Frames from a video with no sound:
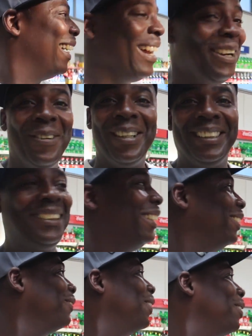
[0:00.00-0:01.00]
I don't wanna
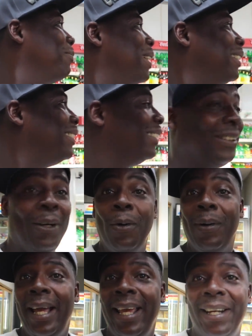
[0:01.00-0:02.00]
send the wrong message.
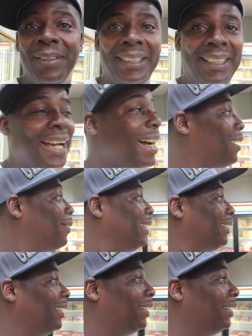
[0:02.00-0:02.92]
Oh, hey, there's a guy right